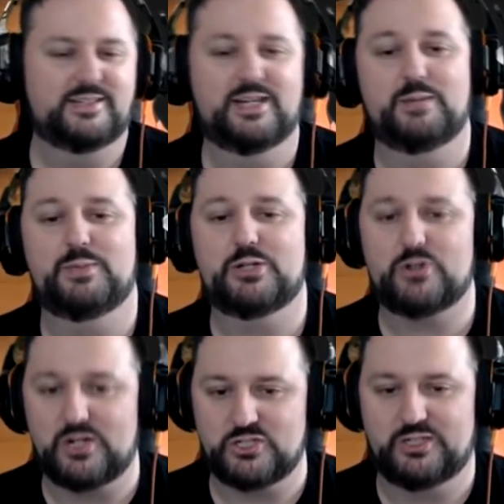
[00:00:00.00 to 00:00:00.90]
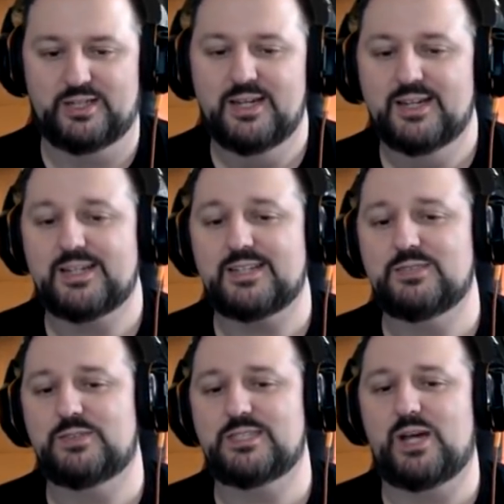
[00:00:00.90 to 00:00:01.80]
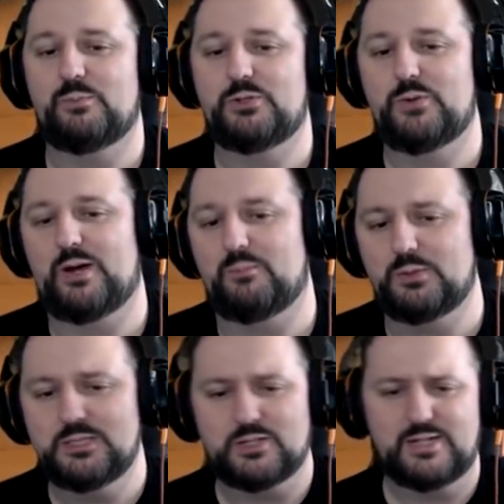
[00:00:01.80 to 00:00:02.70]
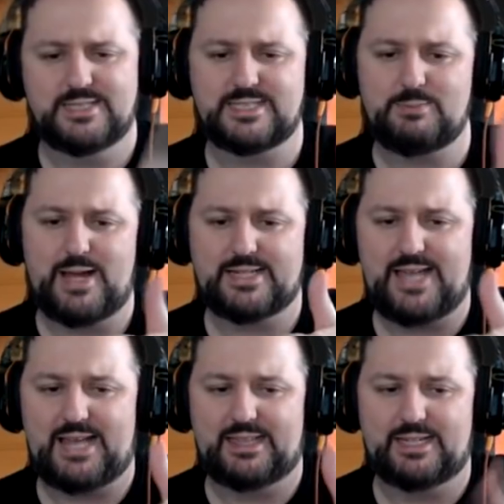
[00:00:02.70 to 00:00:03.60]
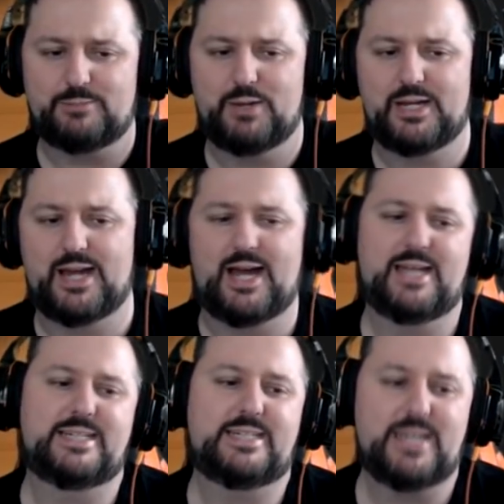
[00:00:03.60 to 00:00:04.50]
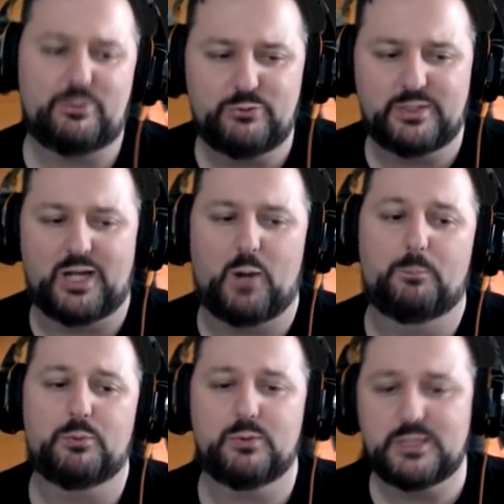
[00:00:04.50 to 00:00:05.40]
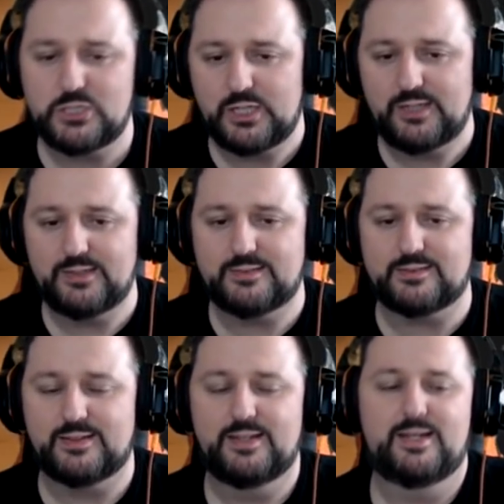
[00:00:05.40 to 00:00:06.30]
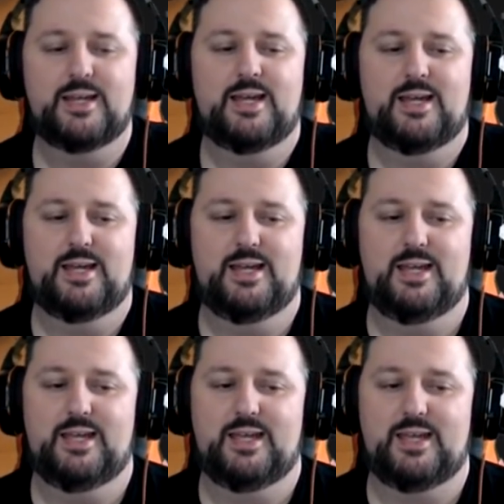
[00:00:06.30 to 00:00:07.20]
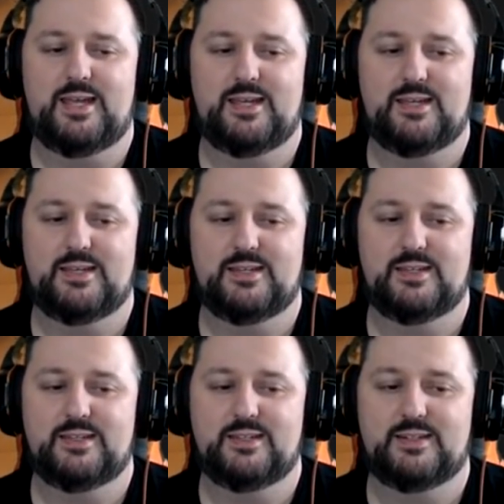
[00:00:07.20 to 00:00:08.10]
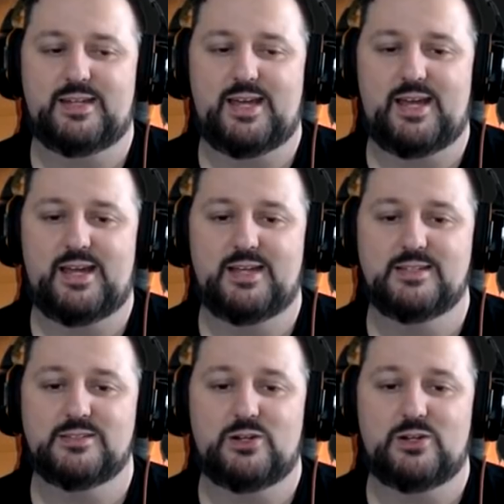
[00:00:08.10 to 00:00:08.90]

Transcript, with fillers: Yeah, be crushing it. Guys, if this helped you out, please go and smack that like button. I definitely appreciate it. And as